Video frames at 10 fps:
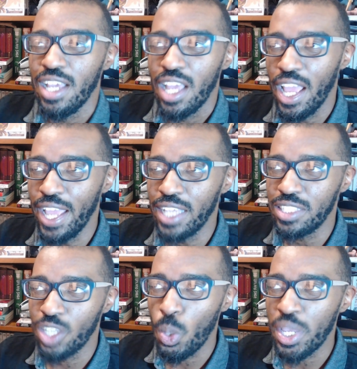And
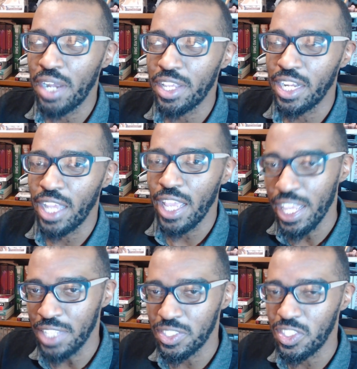so we kind of get a
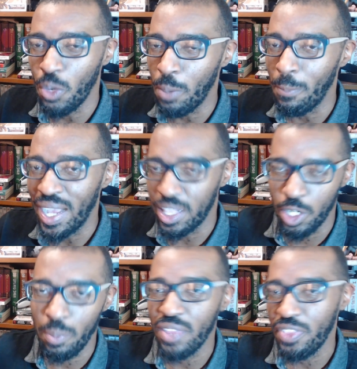hint that we might learn
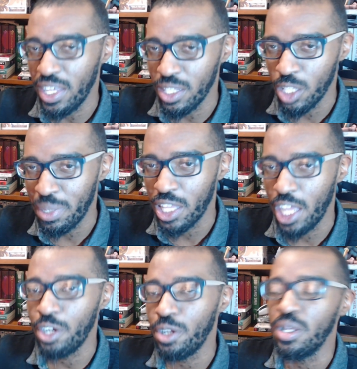about that a little bit
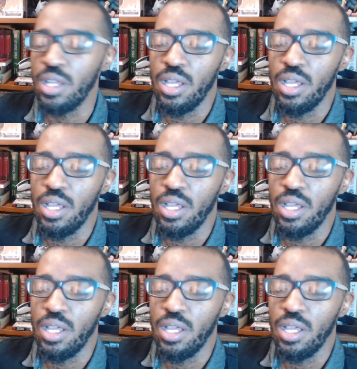later.